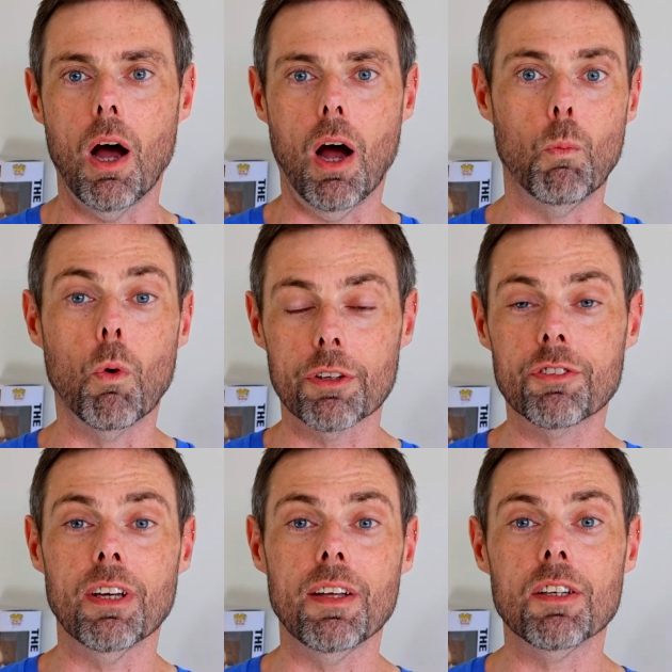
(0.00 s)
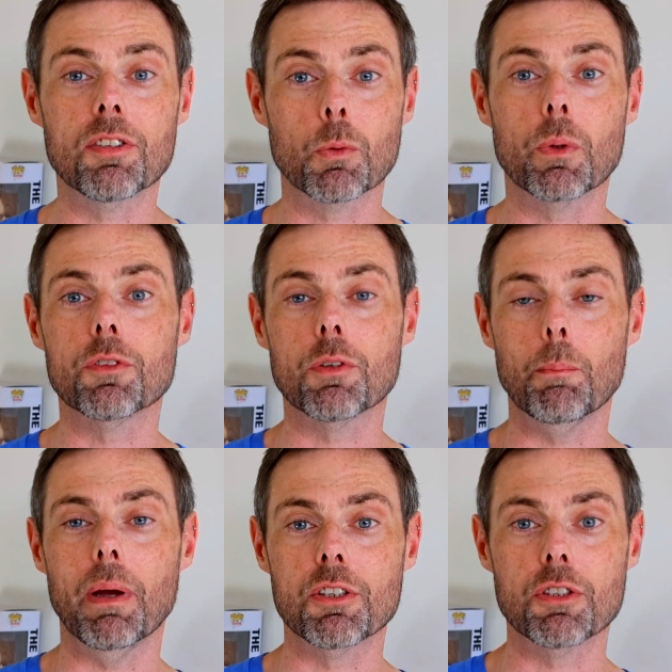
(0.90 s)
I want to see these other ones I
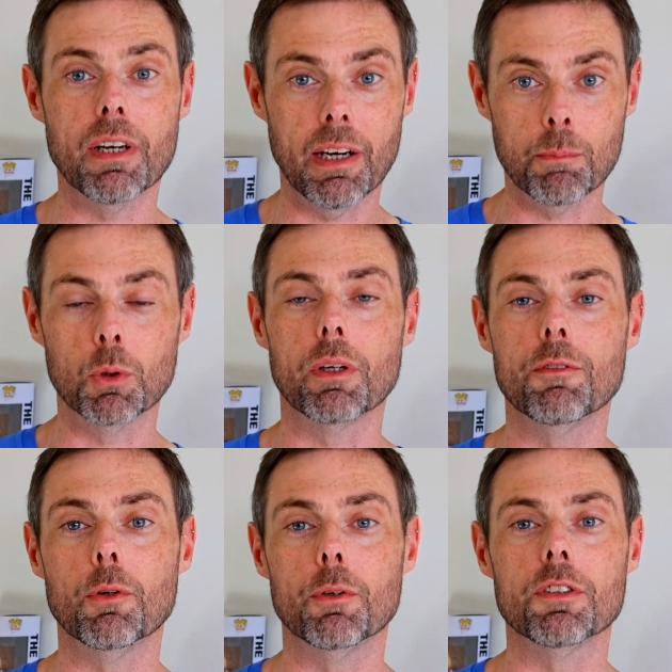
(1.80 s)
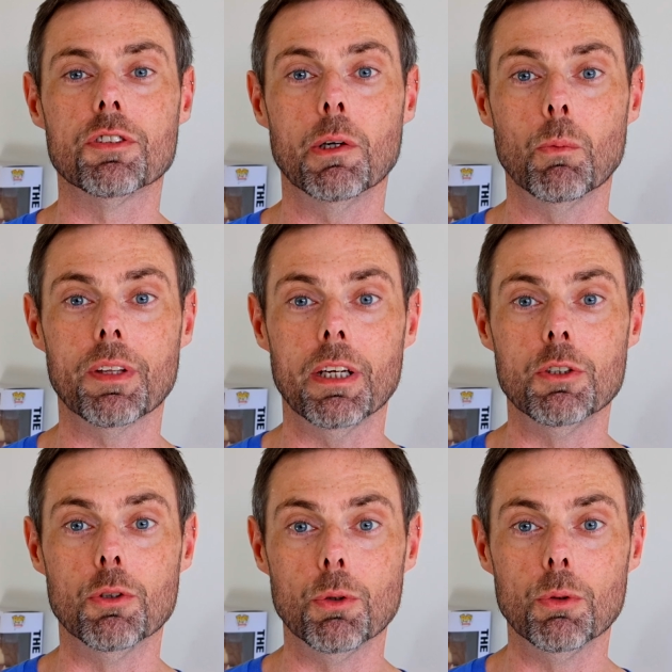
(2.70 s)
mentioned, and I'm looking forward to seeing what they
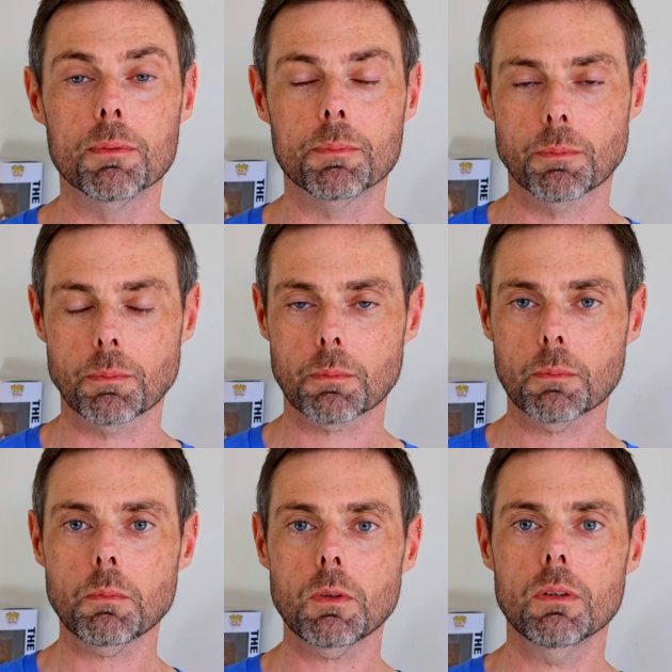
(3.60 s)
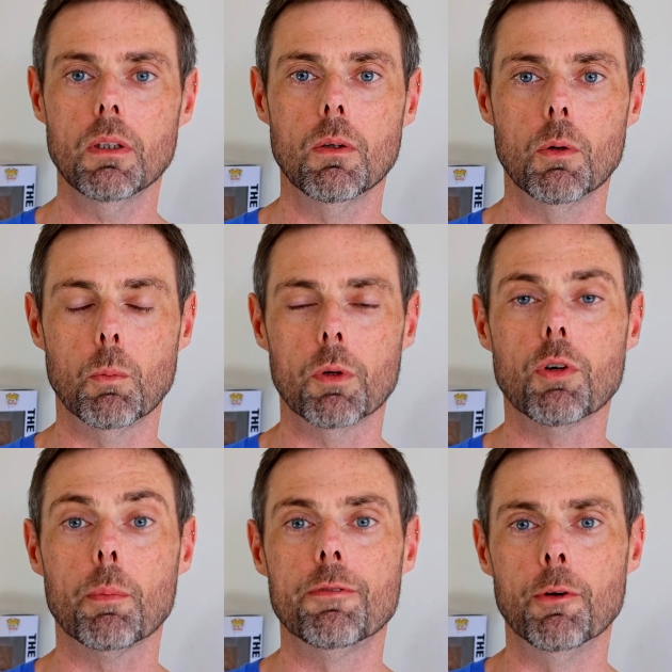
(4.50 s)
do, what
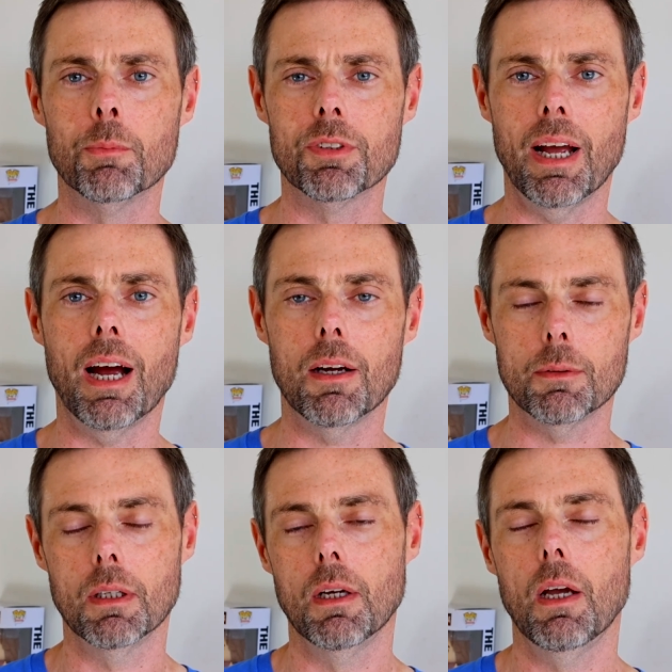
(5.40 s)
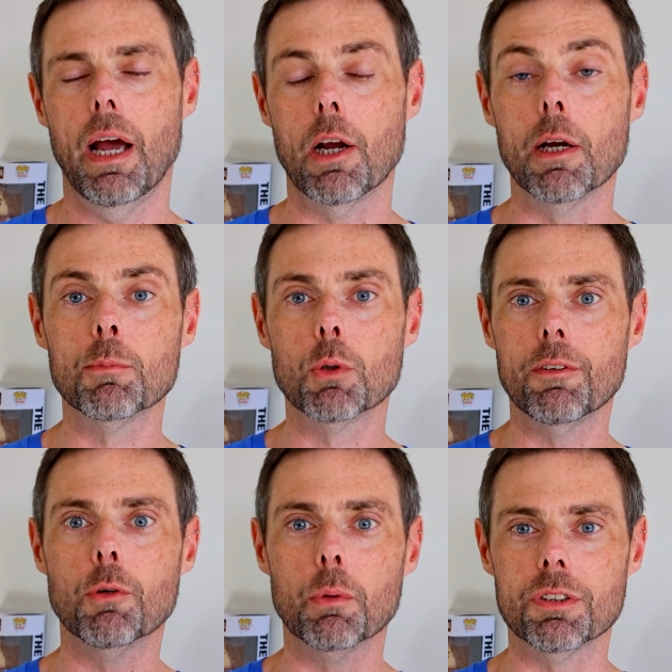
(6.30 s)
type of films they are. And I am looking
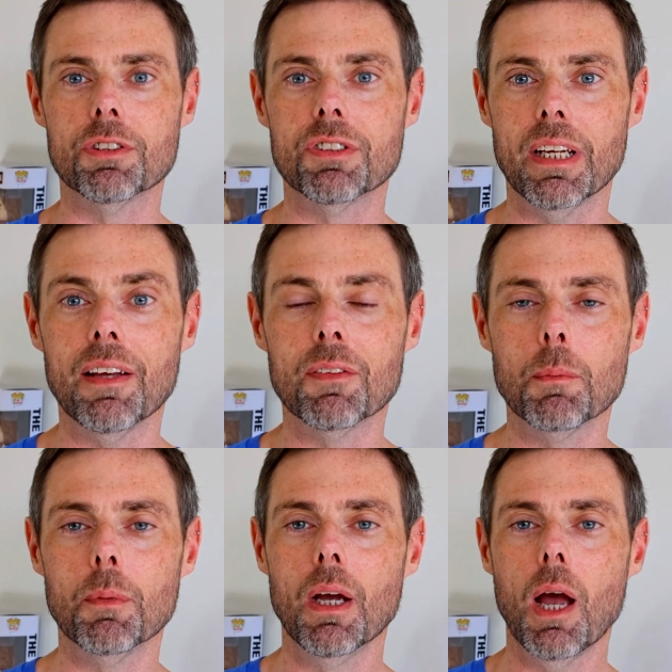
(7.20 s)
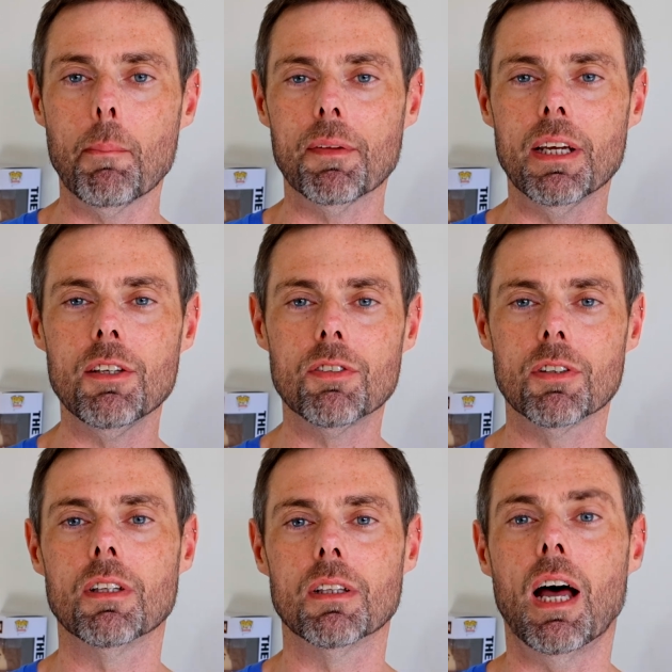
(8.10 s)
forward to seeing them. But these
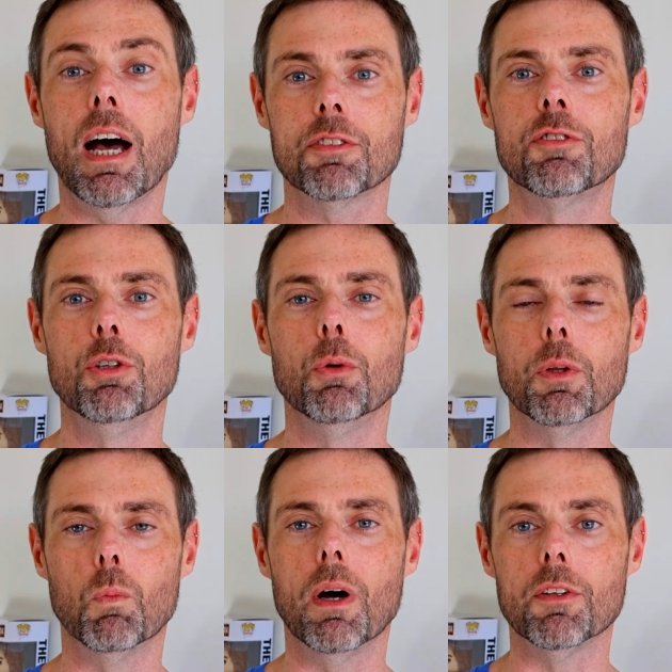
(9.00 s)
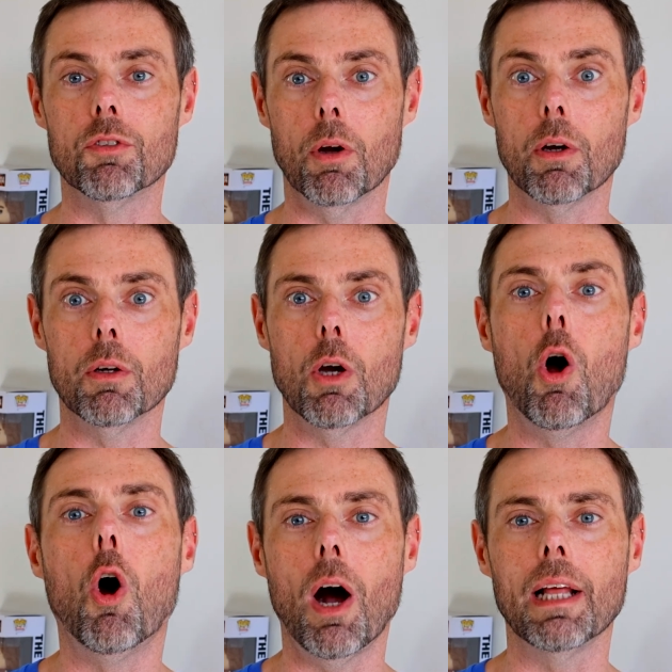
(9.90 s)
last 2 are the ones I
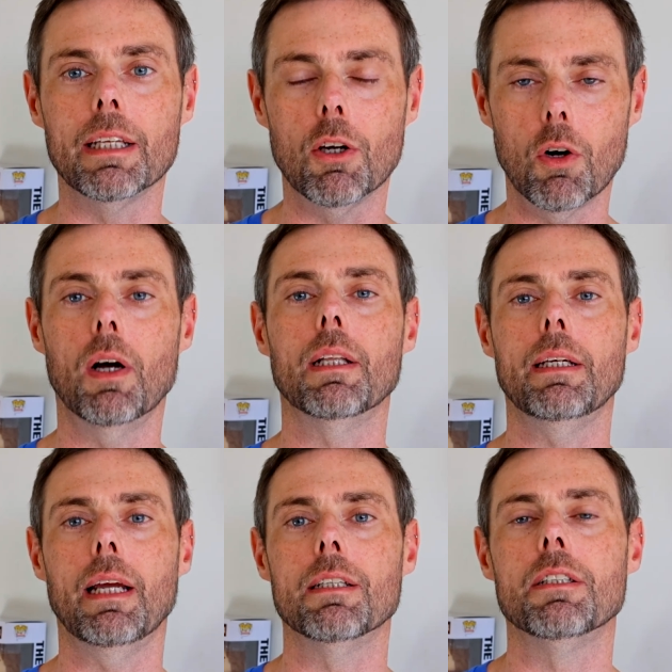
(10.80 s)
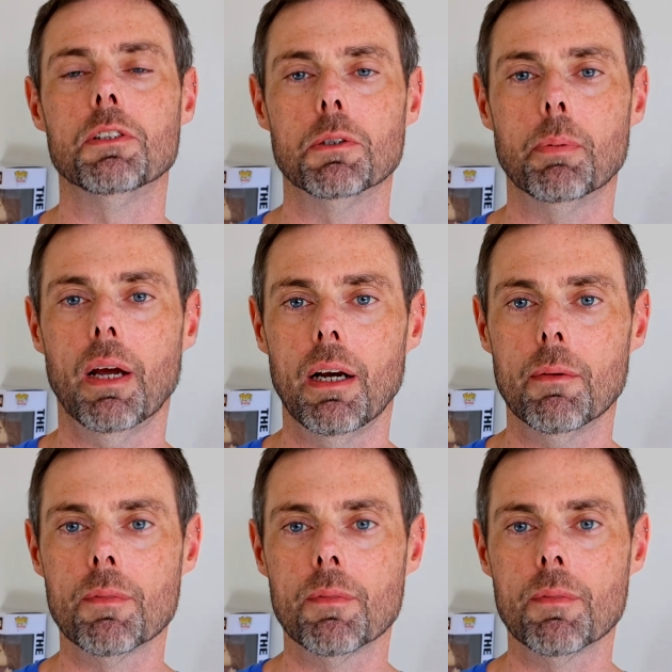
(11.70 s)
highly, highly anticipate.